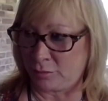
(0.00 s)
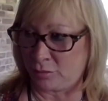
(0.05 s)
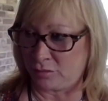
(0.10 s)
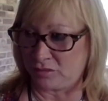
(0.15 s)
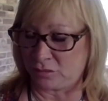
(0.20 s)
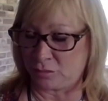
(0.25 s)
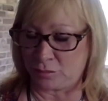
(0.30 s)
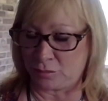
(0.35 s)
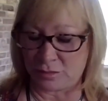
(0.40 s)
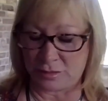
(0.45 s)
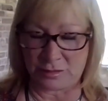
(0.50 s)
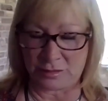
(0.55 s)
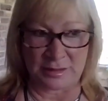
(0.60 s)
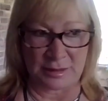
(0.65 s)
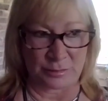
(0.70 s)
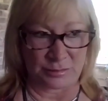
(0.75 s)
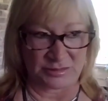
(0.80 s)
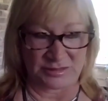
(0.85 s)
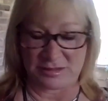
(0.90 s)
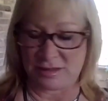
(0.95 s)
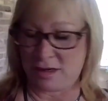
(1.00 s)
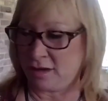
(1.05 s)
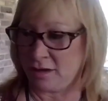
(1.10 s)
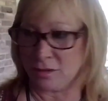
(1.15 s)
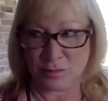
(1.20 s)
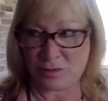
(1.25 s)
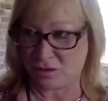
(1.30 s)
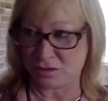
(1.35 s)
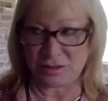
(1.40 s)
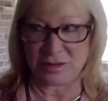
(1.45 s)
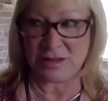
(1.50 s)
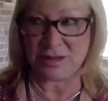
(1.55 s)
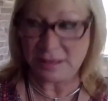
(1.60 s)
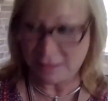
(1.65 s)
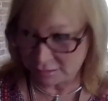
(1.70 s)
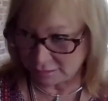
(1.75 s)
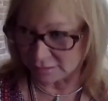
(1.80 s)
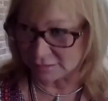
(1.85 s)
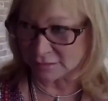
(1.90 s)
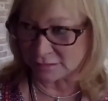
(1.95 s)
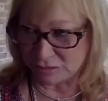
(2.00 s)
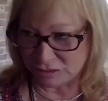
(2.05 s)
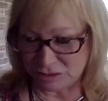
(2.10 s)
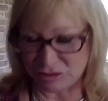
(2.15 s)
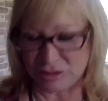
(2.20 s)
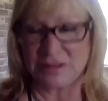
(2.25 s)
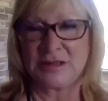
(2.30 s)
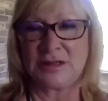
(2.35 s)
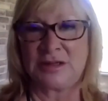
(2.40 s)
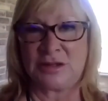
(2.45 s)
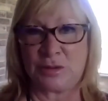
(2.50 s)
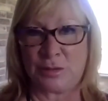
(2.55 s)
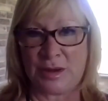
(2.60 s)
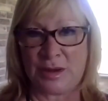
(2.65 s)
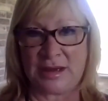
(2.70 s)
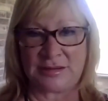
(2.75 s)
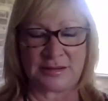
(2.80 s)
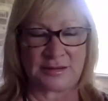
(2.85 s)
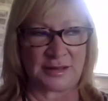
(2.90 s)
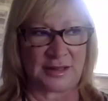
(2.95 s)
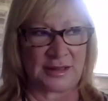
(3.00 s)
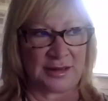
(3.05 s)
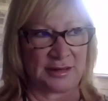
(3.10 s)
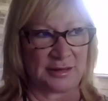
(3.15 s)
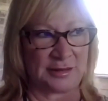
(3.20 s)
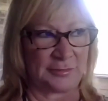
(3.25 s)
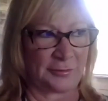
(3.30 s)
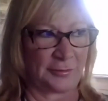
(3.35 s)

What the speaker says: was not originally English, you had to like